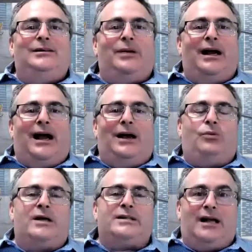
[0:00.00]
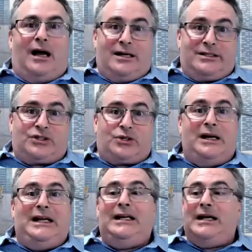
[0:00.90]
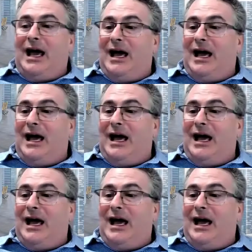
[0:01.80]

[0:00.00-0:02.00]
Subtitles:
but I wasn't on screen.